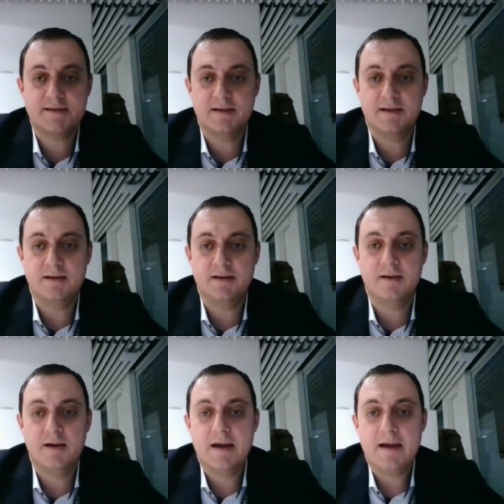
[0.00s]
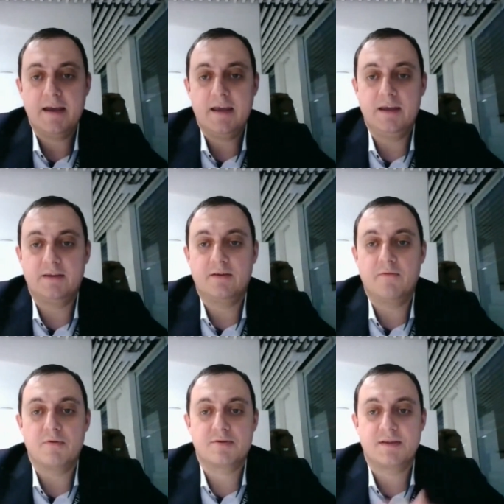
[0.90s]
Uh, it uh,
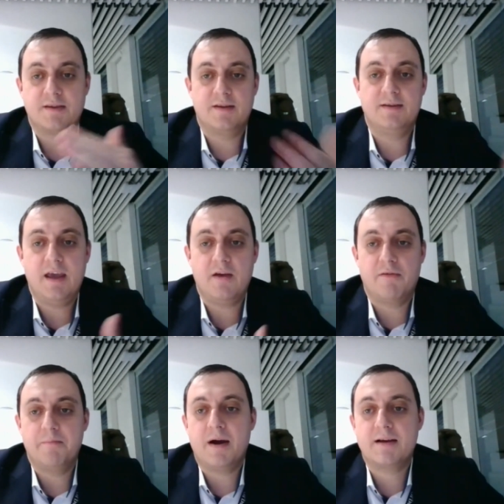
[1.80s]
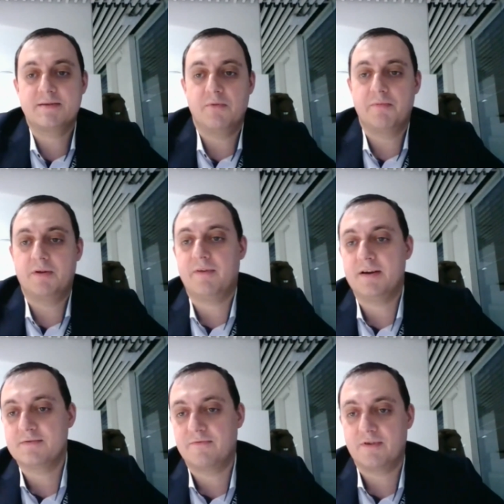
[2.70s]
was the day of the maximum
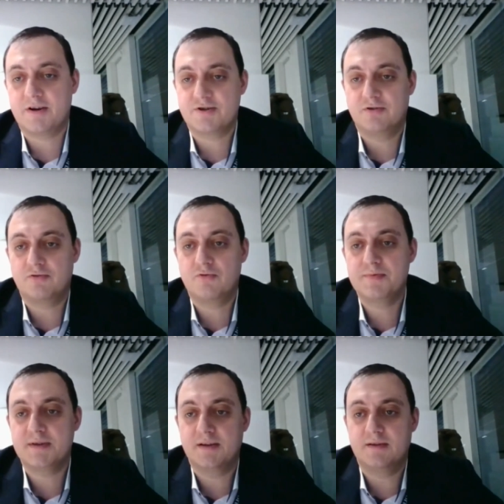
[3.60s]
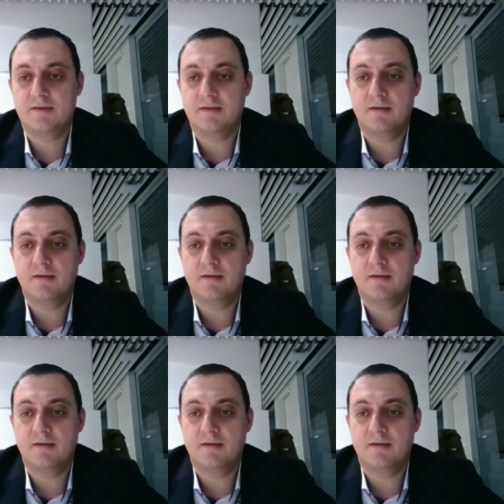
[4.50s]
advance of Russian troops and